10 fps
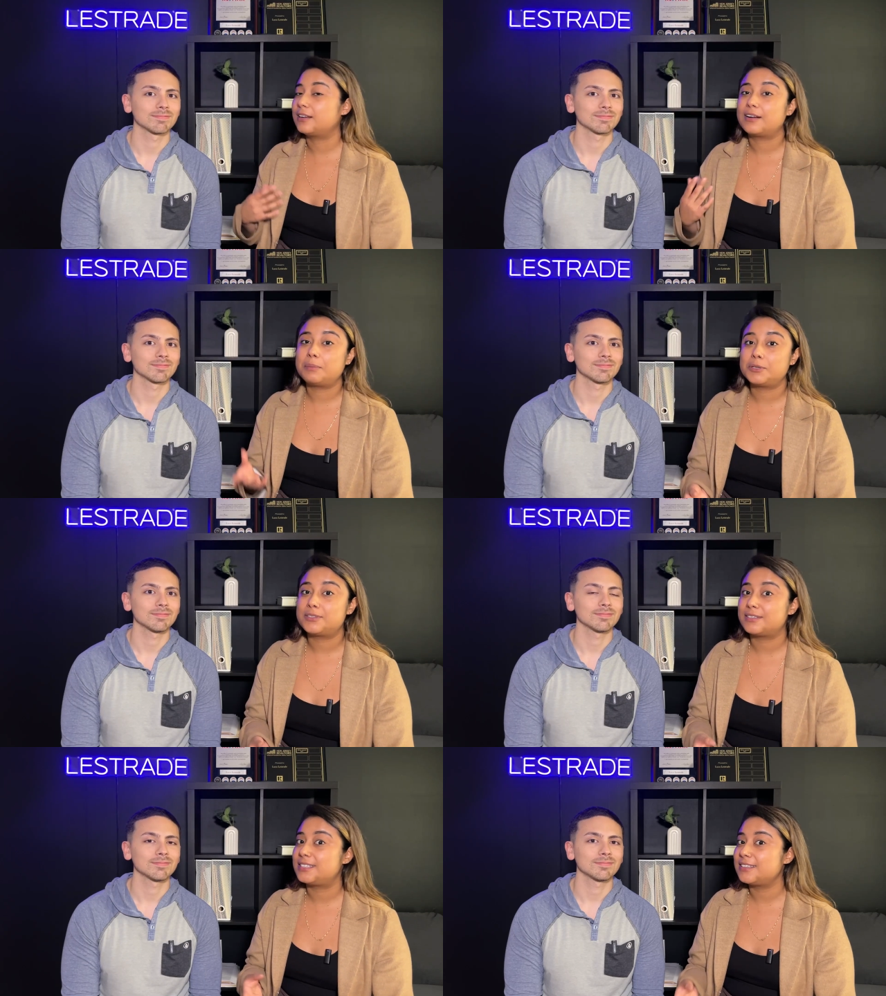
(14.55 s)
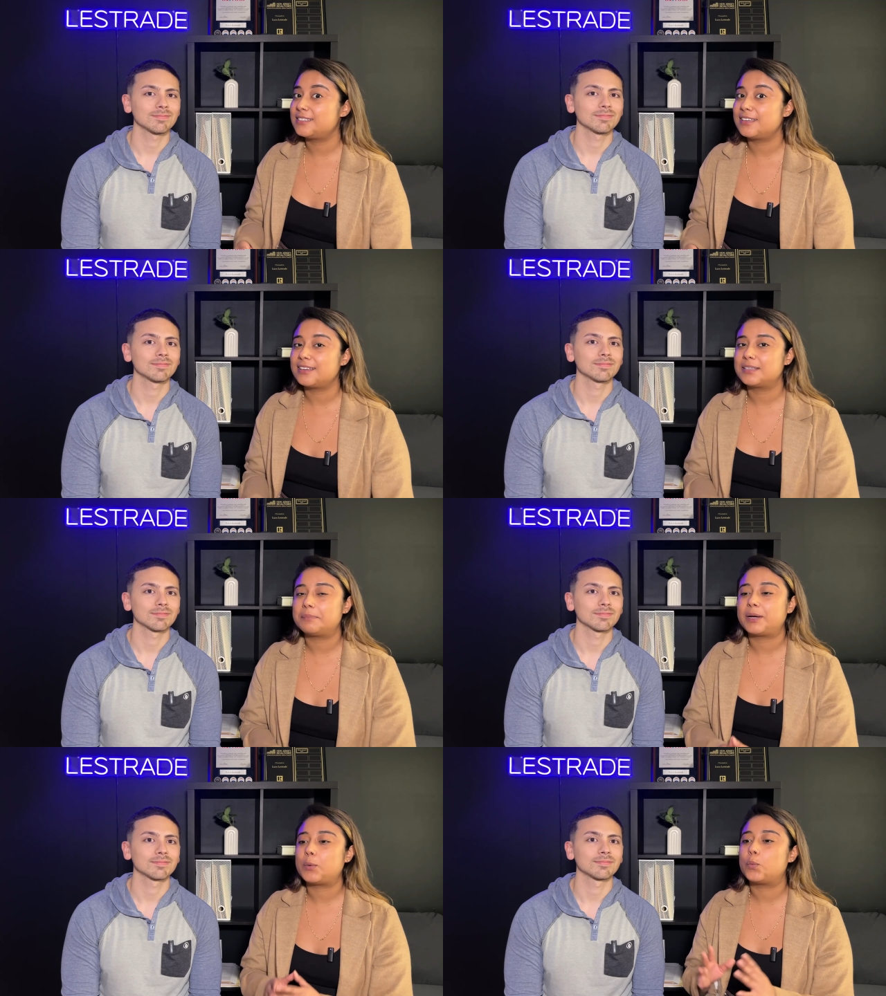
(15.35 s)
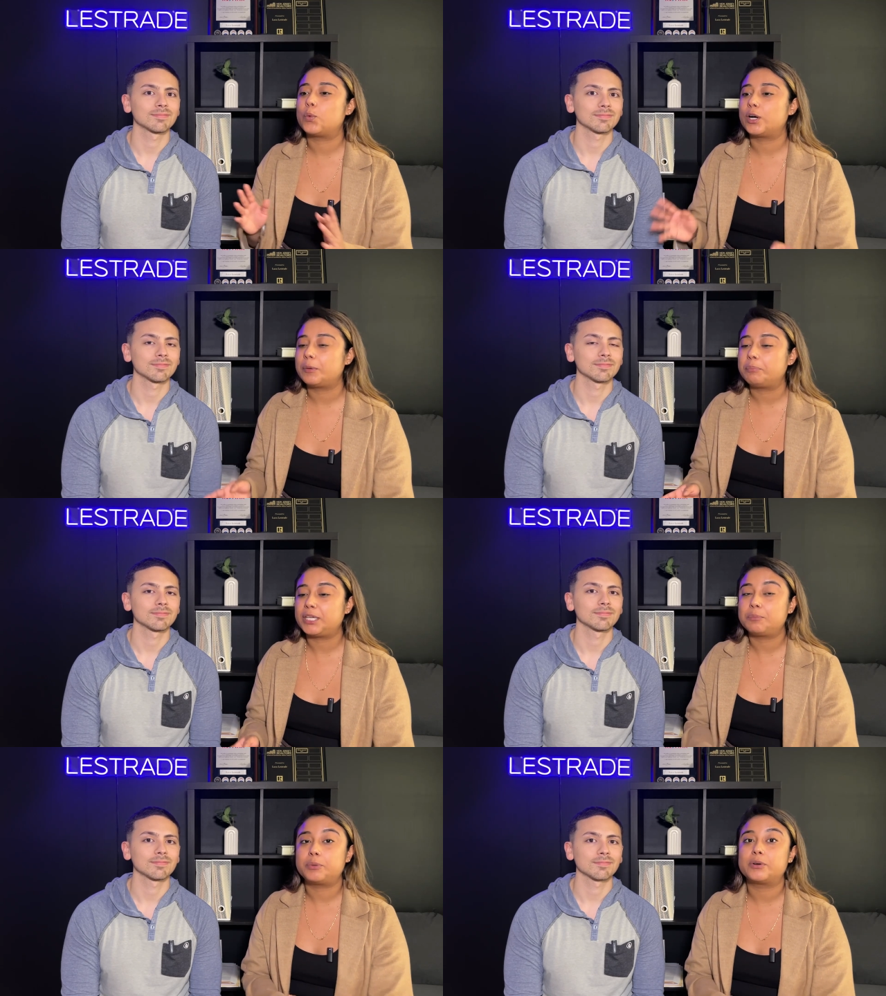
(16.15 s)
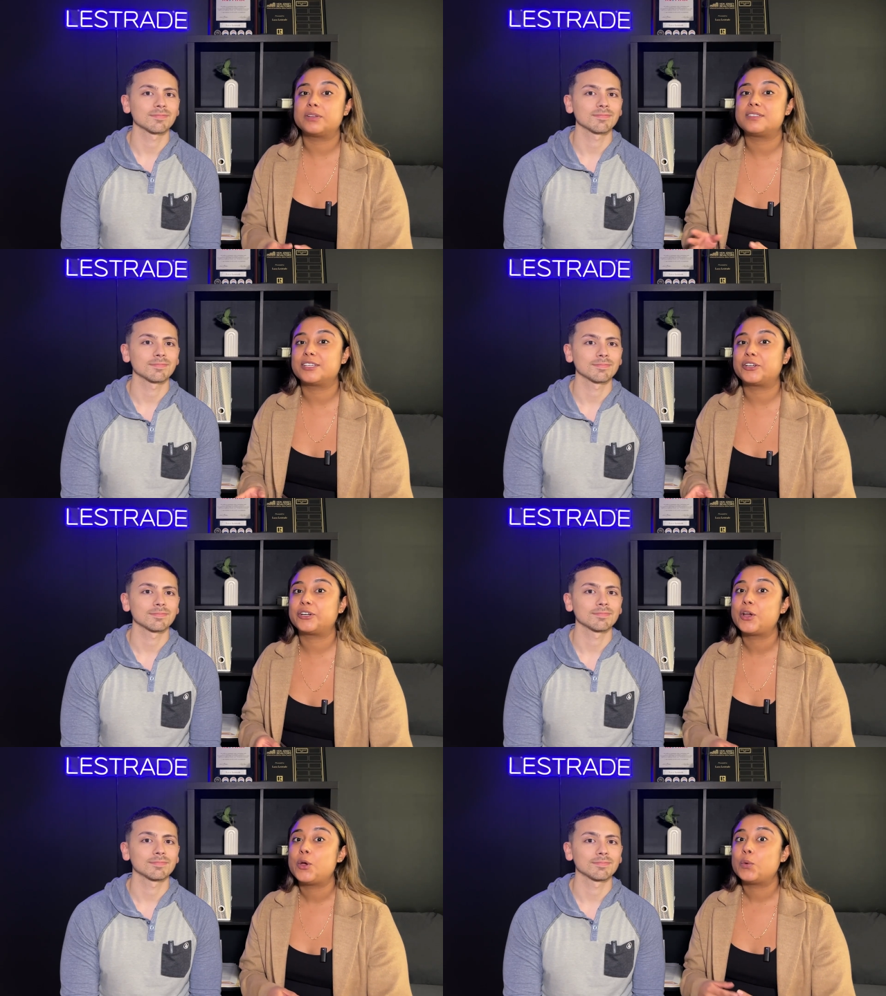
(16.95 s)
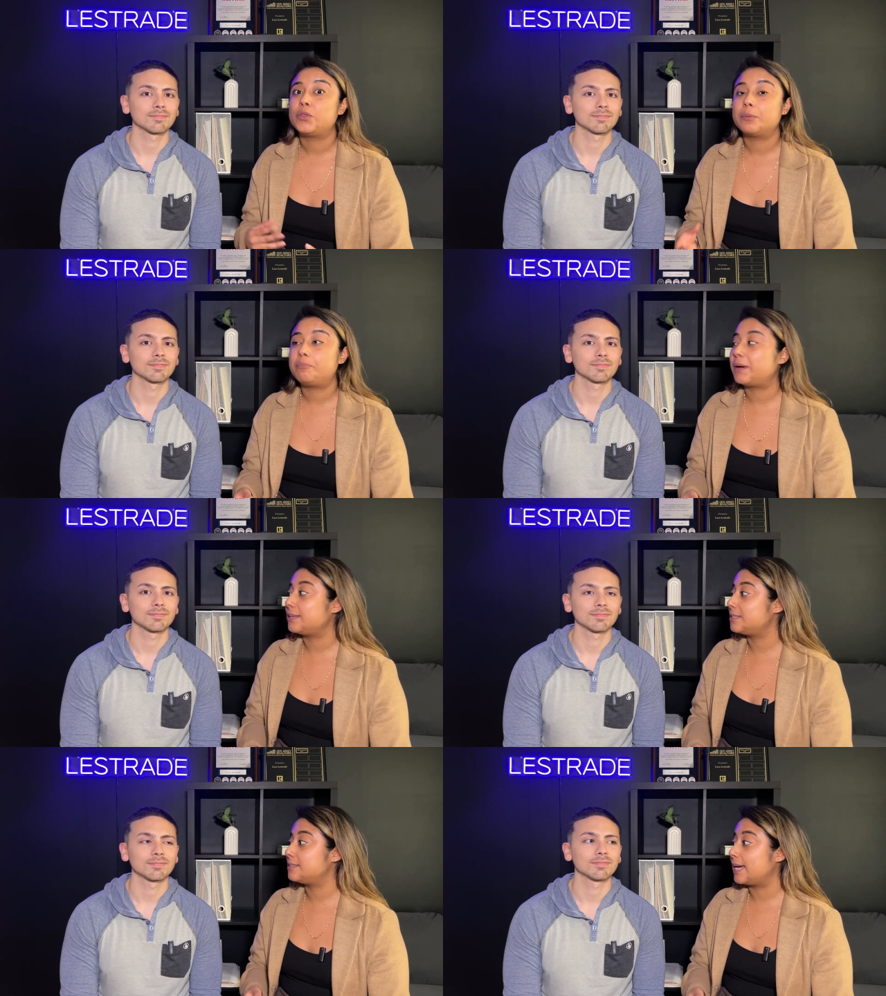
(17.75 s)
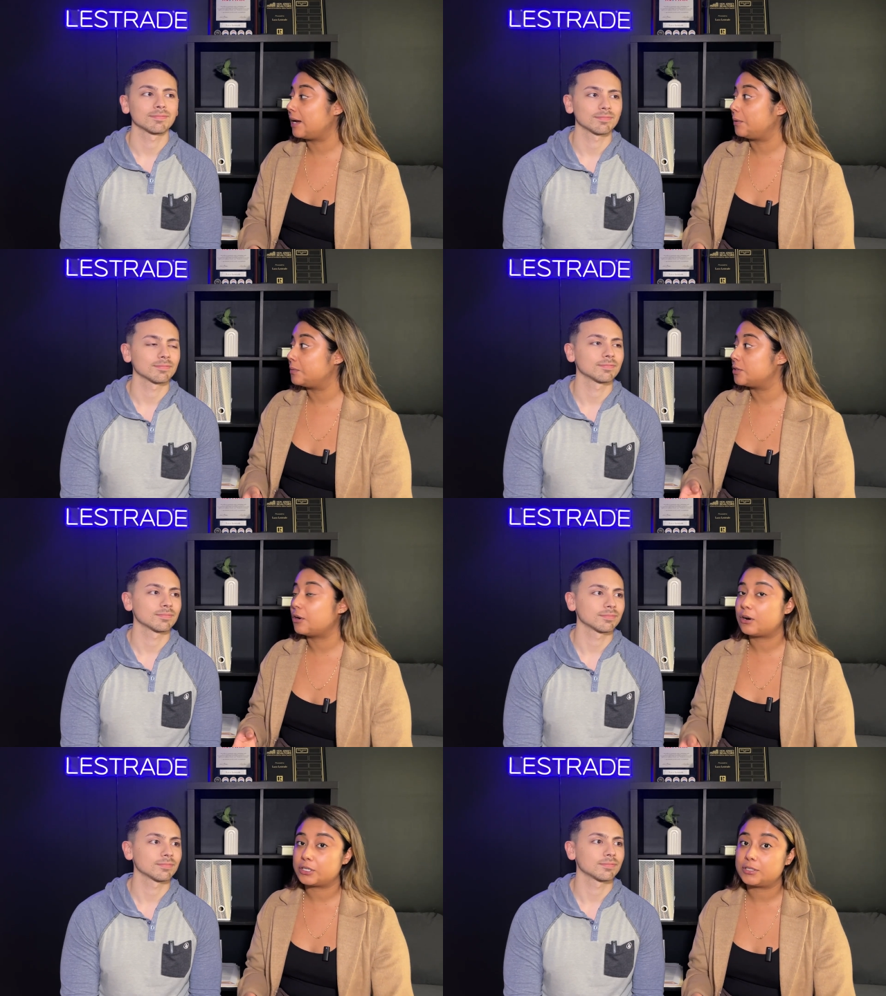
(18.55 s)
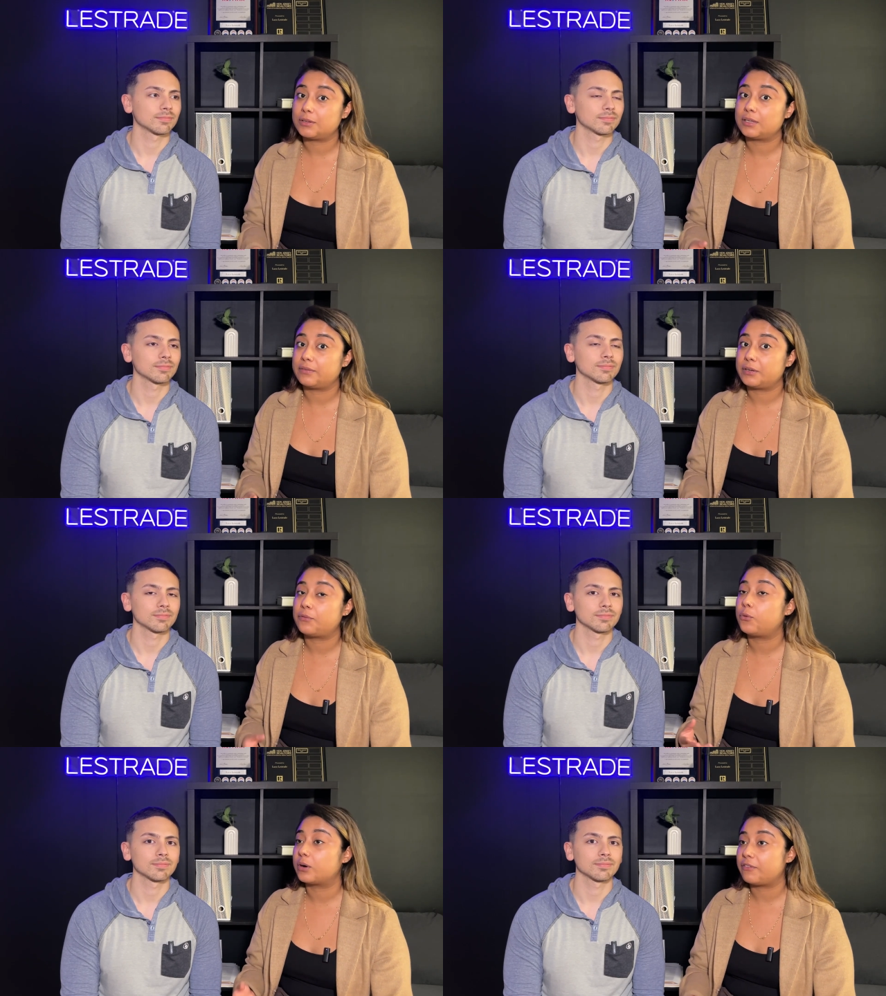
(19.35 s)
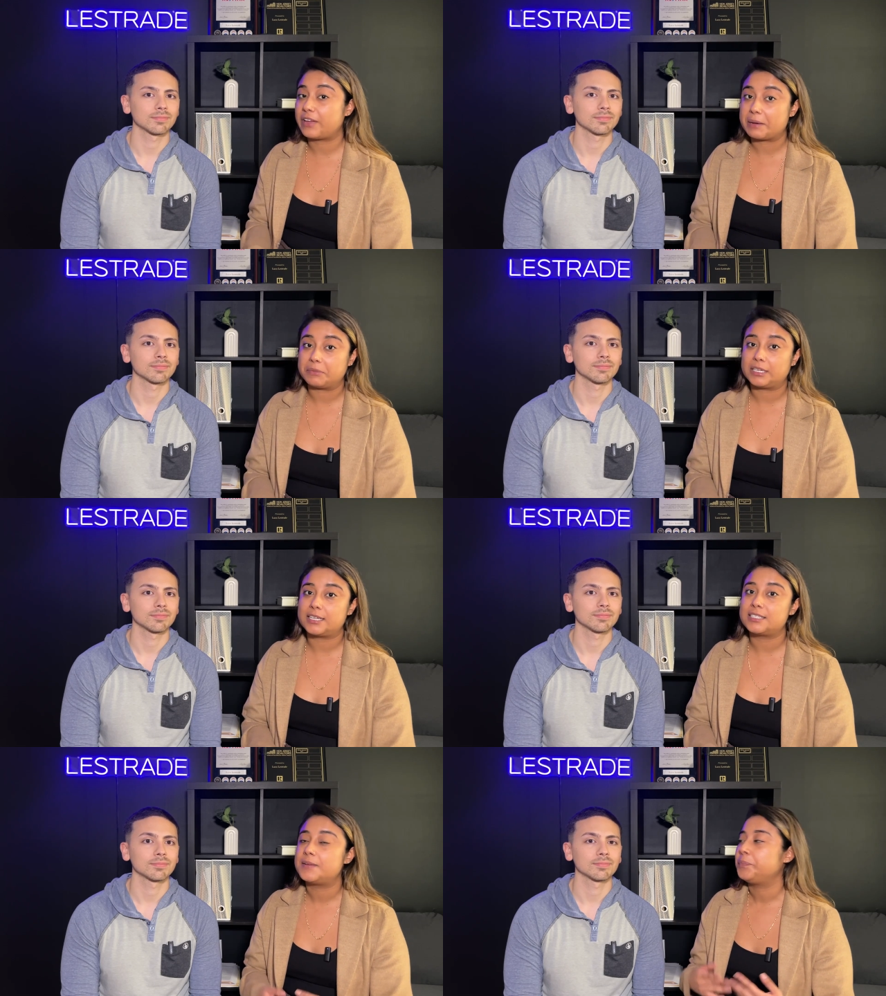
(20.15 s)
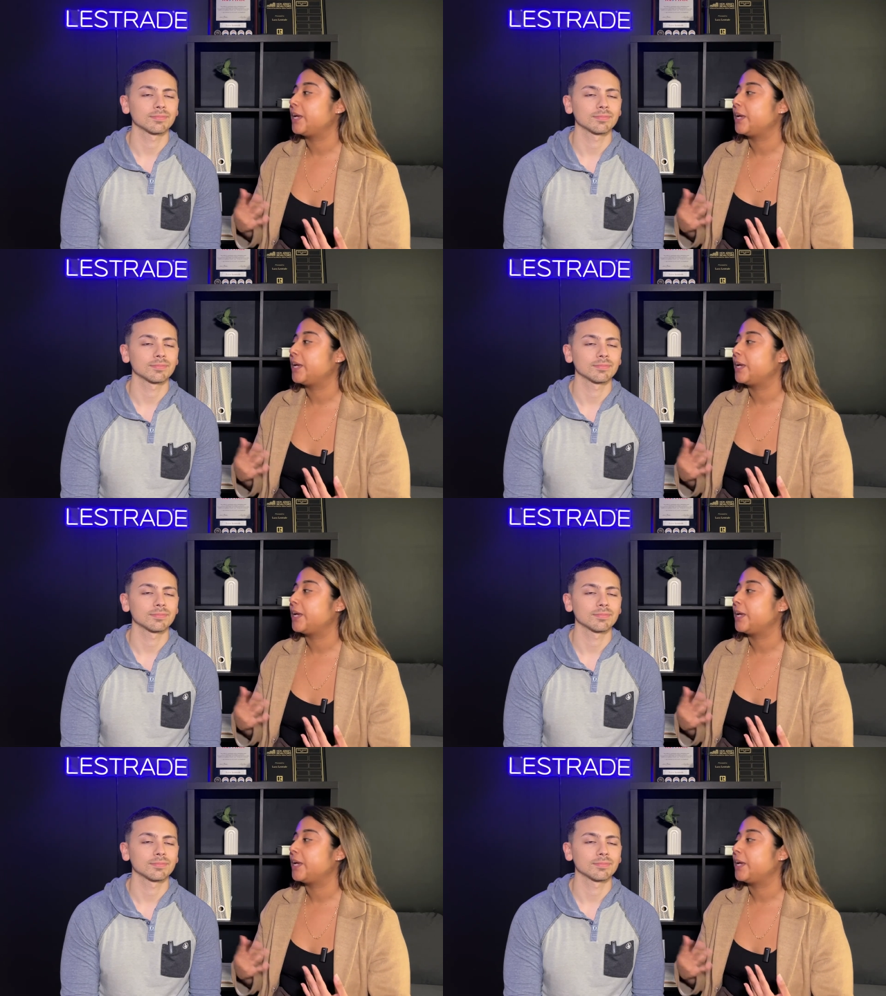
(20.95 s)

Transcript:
Speaker 1: a couple statistics about what people consider the best towns are to live in for families.